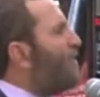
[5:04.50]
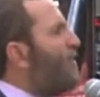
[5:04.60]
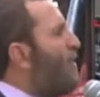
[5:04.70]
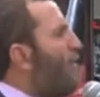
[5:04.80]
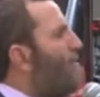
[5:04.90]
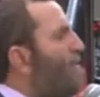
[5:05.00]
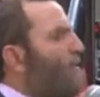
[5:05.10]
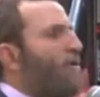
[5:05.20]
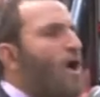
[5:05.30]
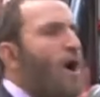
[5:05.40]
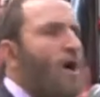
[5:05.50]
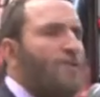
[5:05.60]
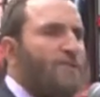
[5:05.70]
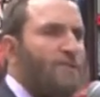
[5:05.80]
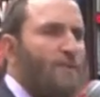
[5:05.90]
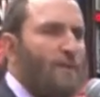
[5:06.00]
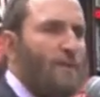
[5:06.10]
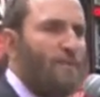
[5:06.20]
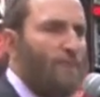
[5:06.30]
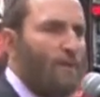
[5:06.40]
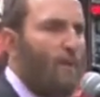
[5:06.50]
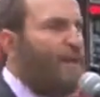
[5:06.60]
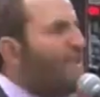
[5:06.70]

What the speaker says: the Nuremberg laws, when